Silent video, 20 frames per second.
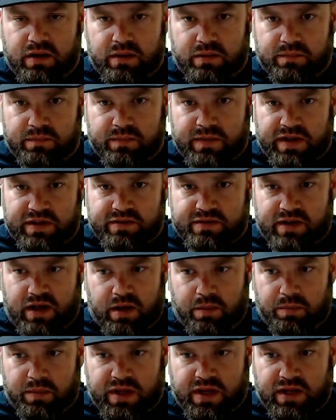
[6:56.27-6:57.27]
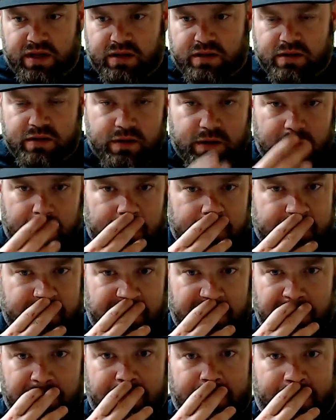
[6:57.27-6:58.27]
That's not me. That's
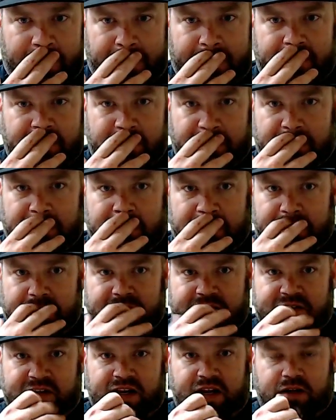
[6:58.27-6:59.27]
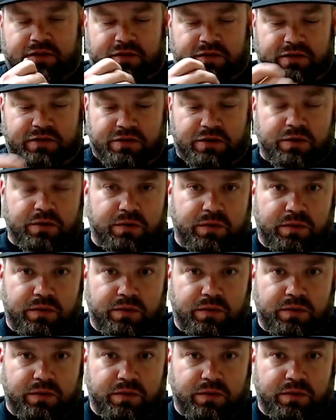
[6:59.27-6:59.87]
not what I set out to do